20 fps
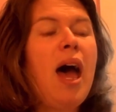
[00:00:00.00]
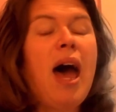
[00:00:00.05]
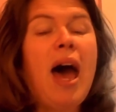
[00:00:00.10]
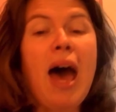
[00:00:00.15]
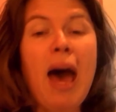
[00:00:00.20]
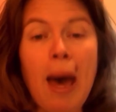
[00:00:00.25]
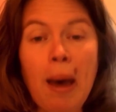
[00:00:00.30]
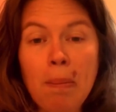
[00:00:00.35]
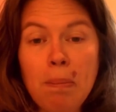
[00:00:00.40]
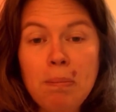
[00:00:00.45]

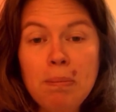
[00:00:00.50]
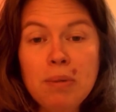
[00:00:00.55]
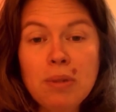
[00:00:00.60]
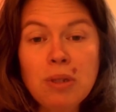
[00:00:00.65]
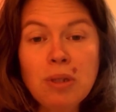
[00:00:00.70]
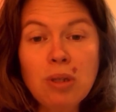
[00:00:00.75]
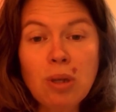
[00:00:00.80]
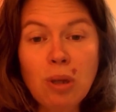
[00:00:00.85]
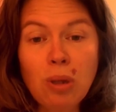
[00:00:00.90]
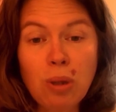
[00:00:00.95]

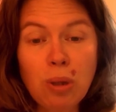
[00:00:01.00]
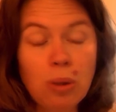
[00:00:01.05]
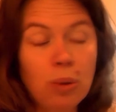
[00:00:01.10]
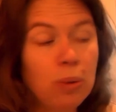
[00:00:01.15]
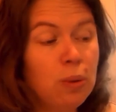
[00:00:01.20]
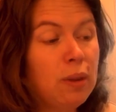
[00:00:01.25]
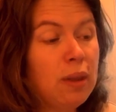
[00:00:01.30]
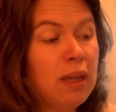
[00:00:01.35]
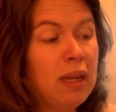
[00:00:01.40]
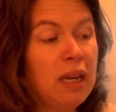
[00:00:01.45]

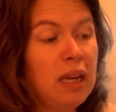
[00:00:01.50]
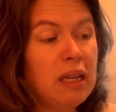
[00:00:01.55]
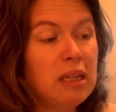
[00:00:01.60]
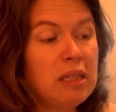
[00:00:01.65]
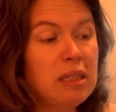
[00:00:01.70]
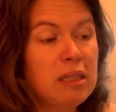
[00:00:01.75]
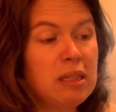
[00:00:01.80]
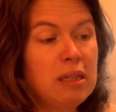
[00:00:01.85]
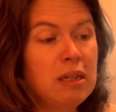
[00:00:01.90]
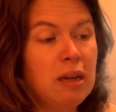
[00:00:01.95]
Absolutely
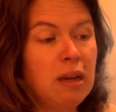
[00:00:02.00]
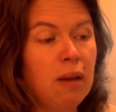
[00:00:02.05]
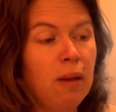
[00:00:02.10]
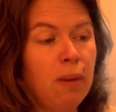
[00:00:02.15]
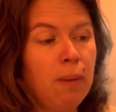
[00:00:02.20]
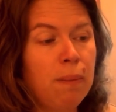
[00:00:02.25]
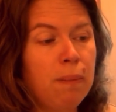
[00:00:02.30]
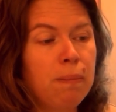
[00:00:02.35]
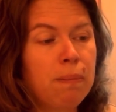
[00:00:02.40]
still.